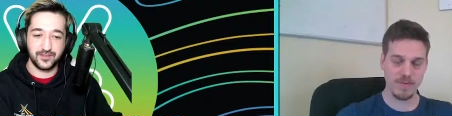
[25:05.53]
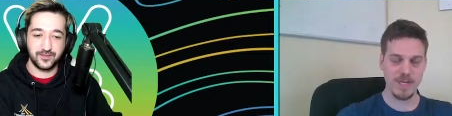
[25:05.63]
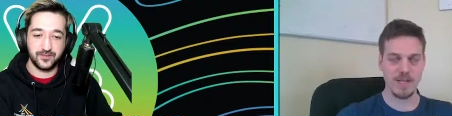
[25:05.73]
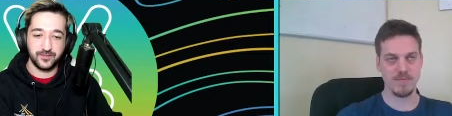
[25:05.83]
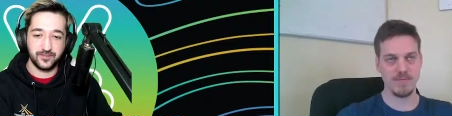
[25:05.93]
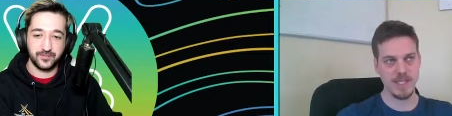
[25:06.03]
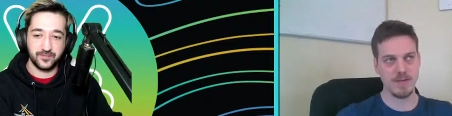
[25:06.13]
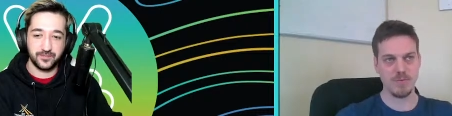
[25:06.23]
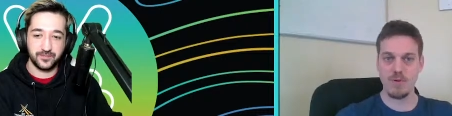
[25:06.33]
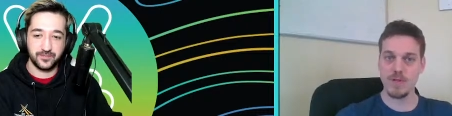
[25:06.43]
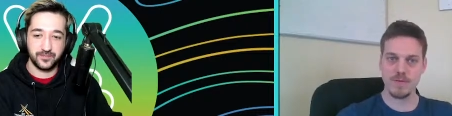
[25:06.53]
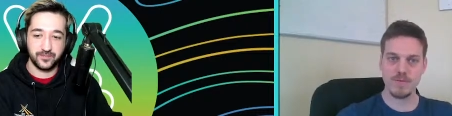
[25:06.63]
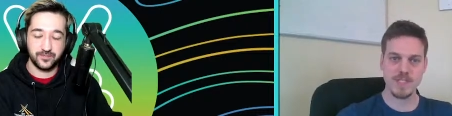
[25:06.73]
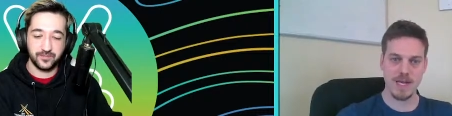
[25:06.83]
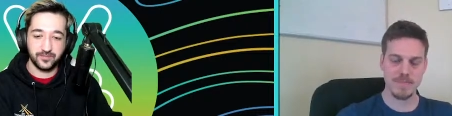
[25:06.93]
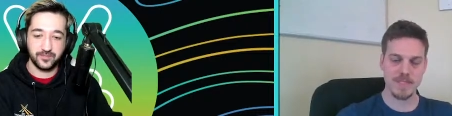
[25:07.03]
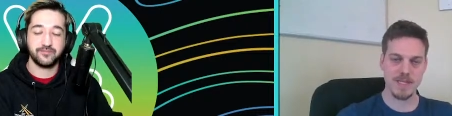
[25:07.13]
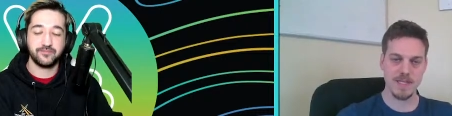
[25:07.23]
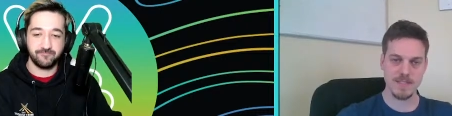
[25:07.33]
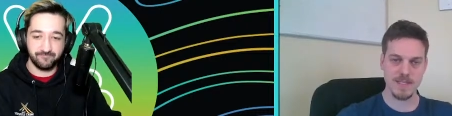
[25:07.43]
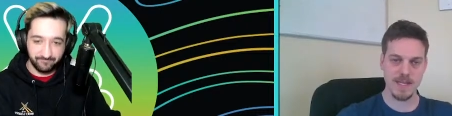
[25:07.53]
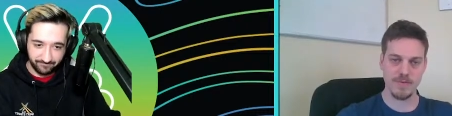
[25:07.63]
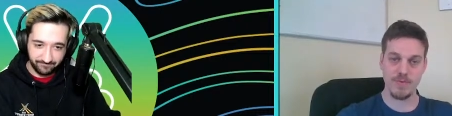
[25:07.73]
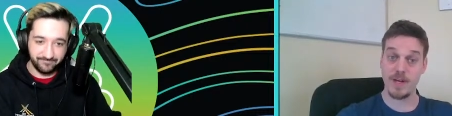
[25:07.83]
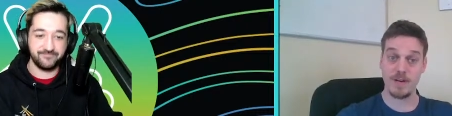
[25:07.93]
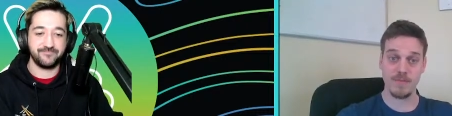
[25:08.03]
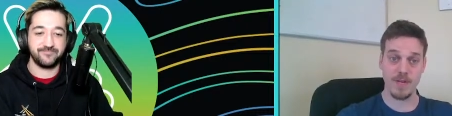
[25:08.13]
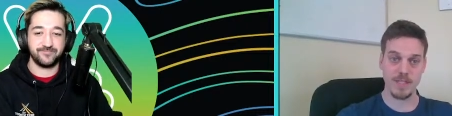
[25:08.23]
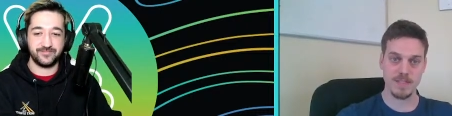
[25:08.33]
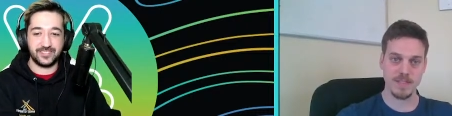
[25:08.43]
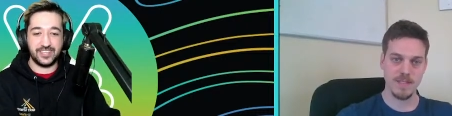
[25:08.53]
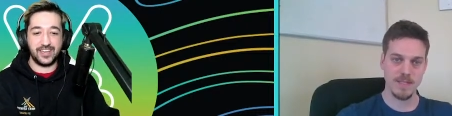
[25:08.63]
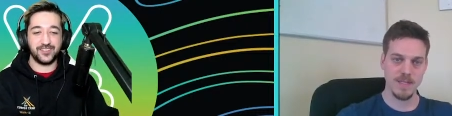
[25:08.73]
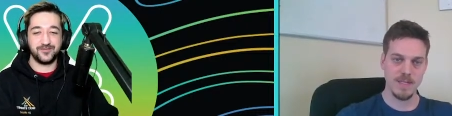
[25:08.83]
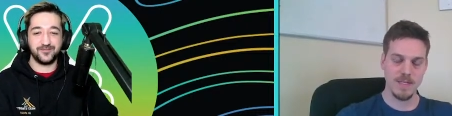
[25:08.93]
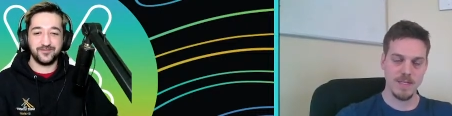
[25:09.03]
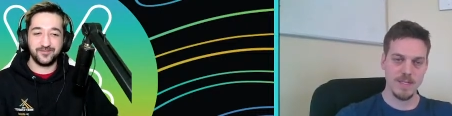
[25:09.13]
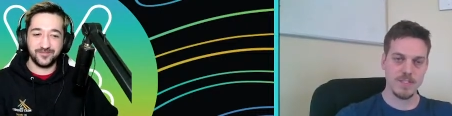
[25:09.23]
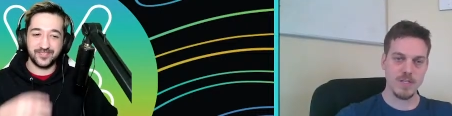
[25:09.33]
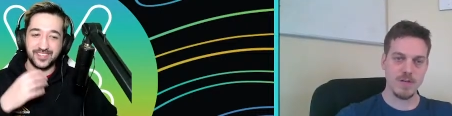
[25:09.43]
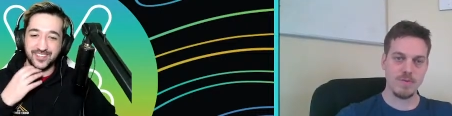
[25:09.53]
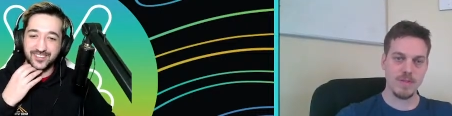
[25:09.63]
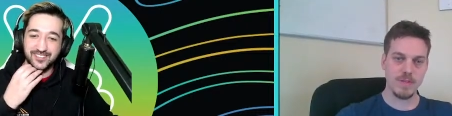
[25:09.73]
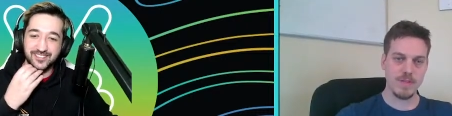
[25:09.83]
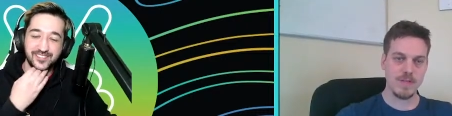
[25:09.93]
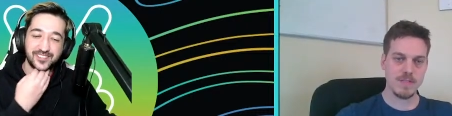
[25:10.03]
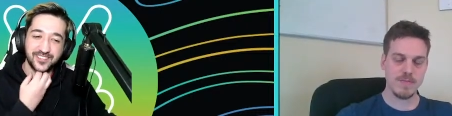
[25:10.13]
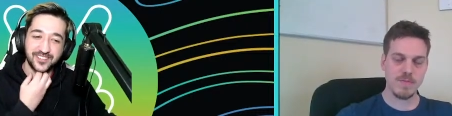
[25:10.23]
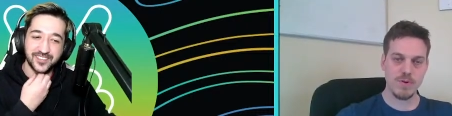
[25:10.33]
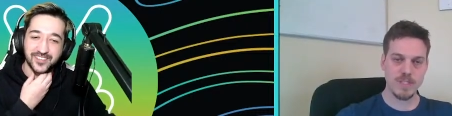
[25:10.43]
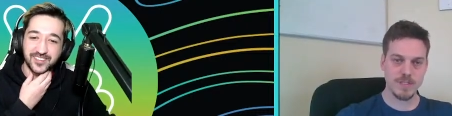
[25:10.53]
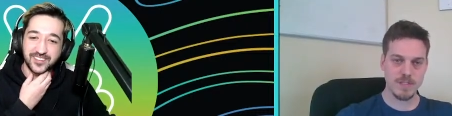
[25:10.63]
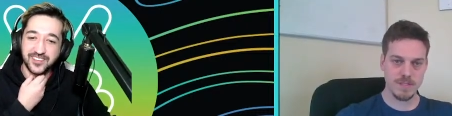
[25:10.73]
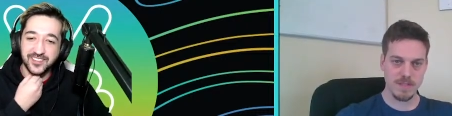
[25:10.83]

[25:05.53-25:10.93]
Speaker 1: or not, yeah, rolling through stop signs and right on reds. Yeah. So there's, of course,